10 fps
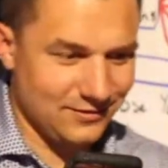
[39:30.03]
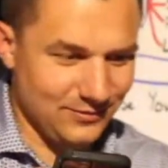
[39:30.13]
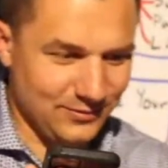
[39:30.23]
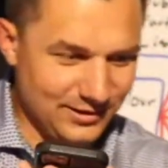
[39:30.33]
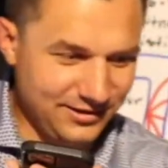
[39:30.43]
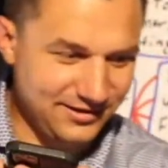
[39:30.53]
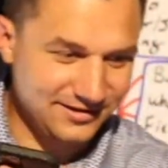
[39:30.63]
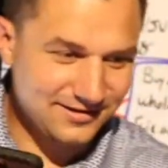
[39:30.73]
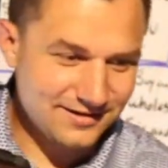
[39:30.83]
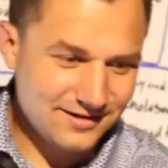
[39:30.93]
Well, good.
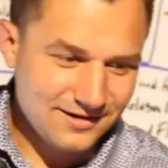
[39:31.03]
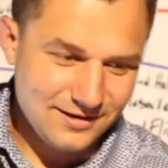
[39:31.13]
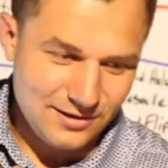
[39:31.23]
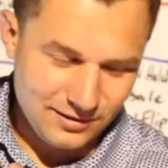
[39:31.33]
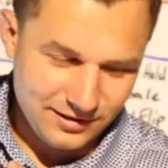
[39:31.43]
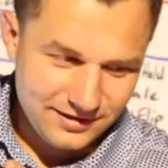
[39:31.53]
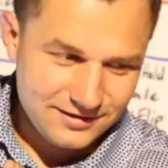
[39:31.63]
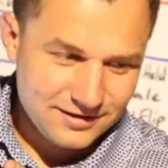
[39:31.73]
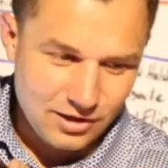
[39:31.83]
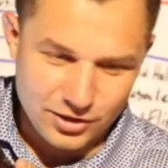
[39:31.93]
Okay.
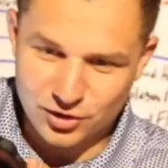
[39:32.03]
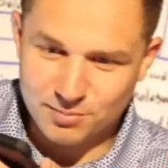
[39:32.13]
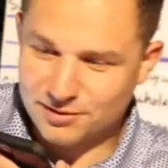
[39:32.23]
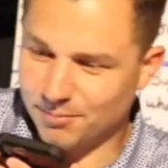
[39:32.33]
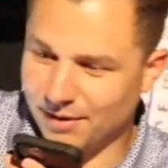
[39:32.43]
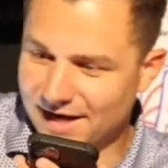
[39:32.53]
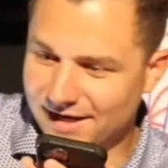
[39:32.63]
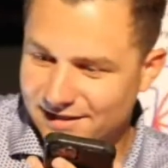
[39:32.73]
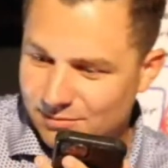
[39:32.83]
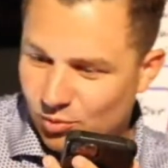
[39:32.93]
Are you open to buying
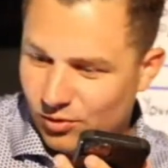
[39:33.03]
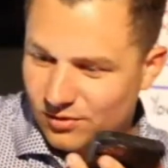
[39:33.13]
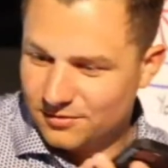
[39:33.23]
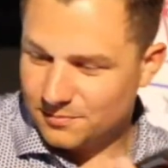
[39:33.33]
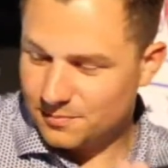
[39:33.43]
any more?